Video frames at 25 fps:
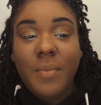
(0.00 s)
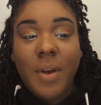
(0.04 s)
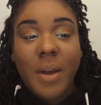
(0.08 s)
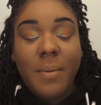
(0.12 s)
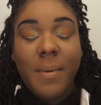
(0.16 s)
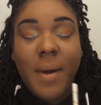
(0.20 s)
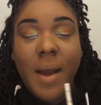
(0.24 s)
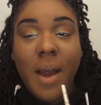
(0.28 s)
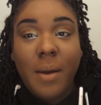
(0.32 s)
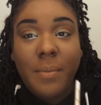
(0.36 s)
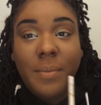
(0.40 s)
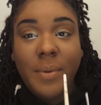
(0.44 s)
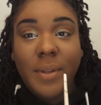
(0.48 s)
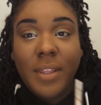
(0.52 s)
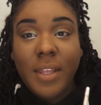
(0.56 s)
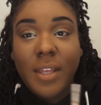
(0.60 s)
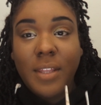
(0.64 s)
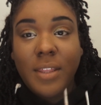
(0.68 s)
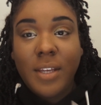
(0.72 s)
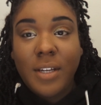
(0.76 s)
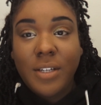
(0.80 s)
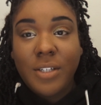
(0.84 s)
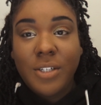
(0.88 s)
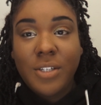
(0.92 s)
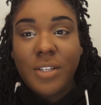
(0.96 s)
I'm happy
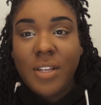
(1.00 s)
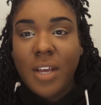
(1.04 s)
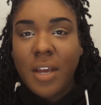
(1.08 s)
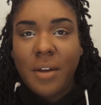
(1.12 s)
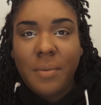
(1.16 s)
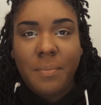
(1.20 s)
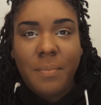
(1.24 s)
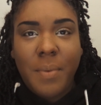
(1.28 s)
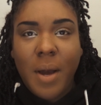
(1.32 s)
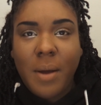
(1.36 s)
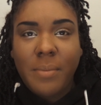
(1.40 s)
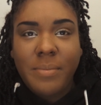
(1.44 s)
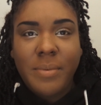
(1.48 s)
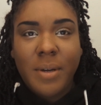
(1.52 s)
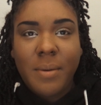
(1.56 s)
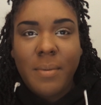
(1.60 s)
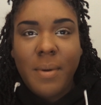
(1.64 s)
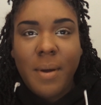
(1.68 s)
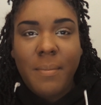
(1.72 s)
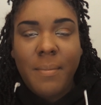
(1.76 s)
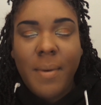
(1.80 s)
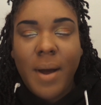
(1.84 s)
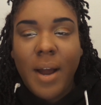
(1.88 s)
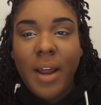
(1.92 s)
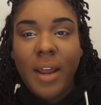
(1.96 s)
that just popped on
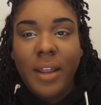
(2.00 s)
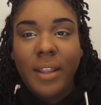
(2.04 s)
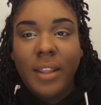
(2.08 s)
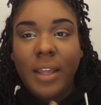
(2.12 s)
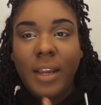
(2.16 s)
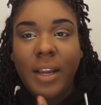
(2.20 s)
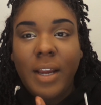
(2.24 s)
my mind.